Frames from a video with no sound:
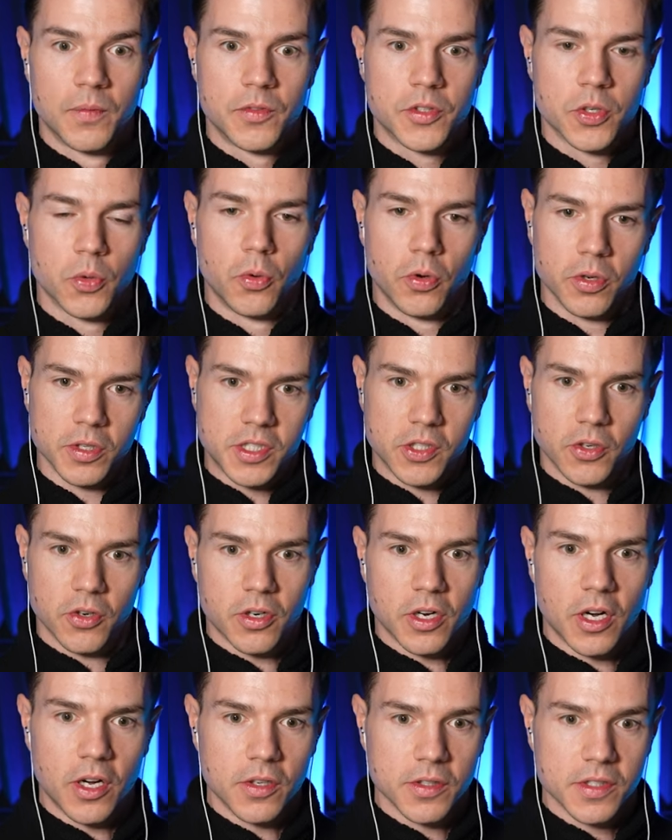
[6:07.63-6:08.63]
towards your
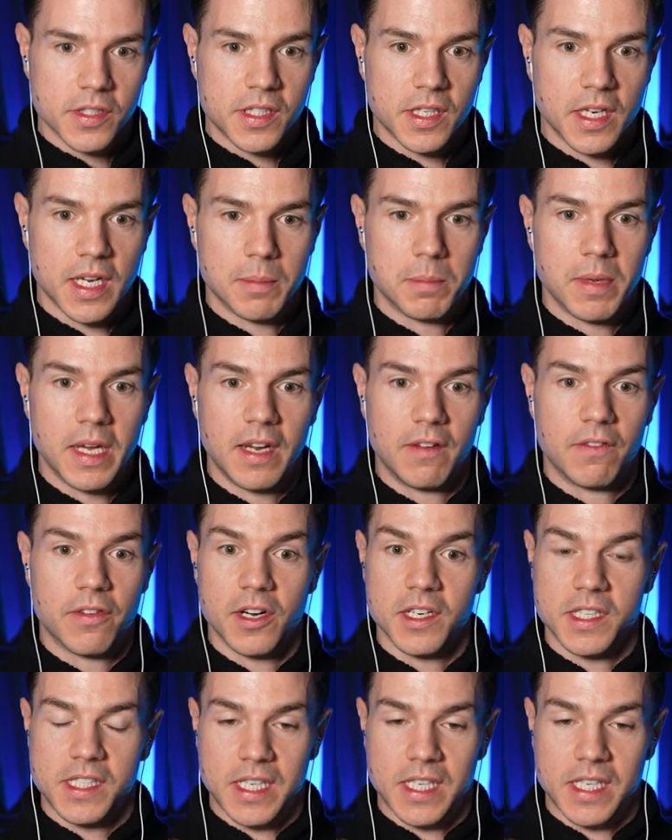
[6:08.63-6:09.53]
goals and being very